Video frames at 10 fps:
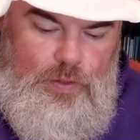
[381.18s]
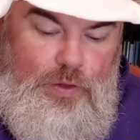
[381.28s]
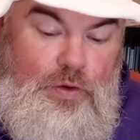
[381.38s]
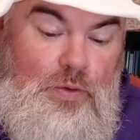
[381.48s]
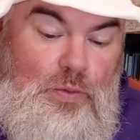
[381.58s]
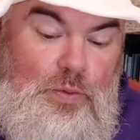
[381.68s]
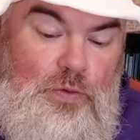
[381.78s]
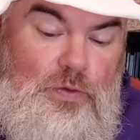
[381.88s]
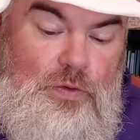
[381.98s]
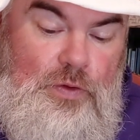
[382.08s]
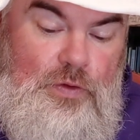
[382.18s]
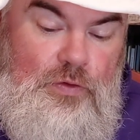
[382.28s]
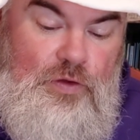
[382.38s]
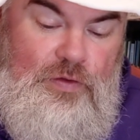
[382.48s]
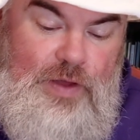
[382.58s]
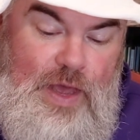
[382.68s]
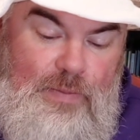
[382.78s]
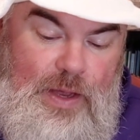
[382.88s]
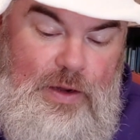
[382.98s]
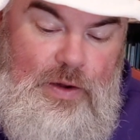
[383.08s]
The news just
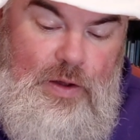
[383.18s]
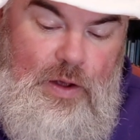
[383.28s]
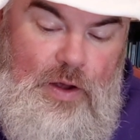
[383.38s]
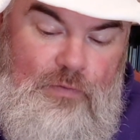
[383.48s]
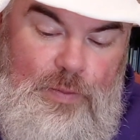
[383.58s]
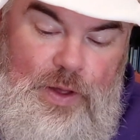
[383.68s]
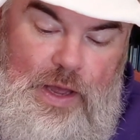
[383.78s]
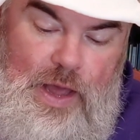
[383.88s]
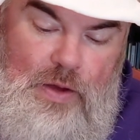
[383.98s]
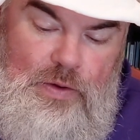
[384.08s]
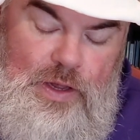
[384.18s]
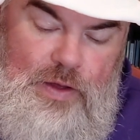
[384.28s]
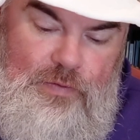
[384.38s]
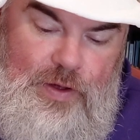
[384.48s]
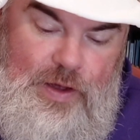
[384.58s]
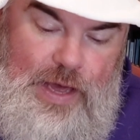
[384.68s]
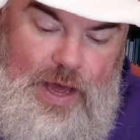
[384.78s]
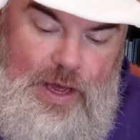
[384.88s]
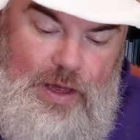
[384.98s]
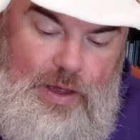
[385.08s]
came in from the county of
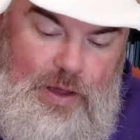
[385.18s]
Keck.